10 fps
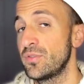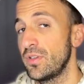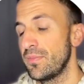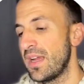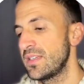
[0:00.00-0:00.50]
So
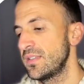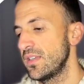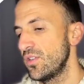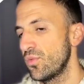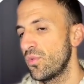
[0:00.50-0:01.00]
imagine that
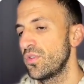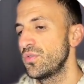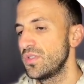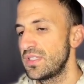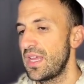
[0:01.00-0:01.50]
you
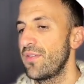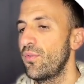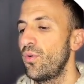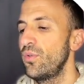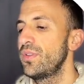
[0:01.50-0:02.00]
save
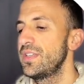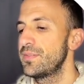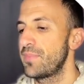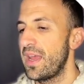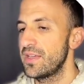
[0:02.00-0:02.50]
all
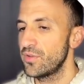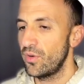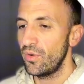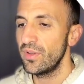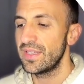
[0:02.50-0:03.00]
the page,
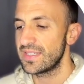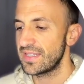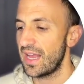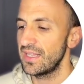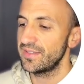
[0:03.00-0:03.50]
all the
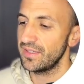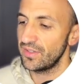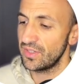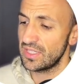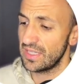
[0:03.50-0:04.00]
styles
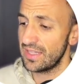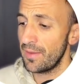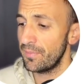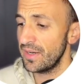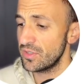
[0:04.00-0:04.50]
in a
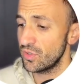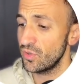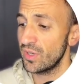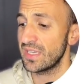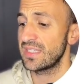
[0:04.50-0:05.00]
template. So
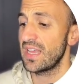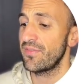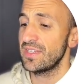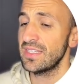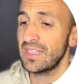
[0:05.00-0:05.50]
you save
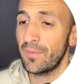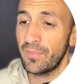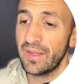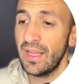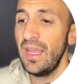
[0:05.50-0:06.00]
as a
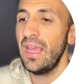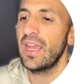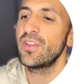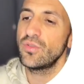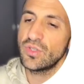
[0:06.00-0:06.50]
template
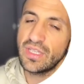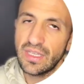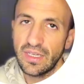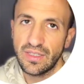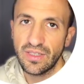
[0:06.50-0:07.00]
and use
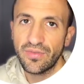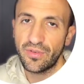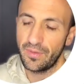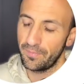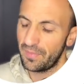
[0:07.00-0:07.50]
in a
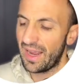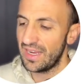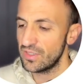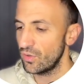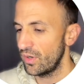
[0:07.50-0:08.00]
different
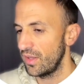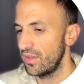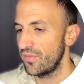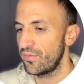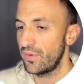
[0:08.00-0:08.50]
page on a
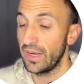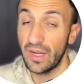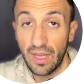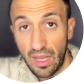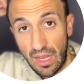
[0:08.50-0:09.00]
different
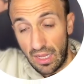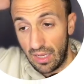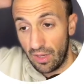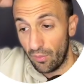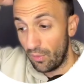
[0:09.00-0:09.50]

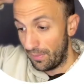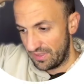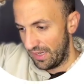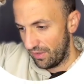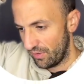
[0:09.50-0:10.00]

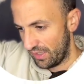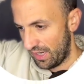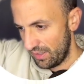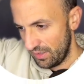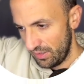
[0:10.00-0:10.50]
website. Okay.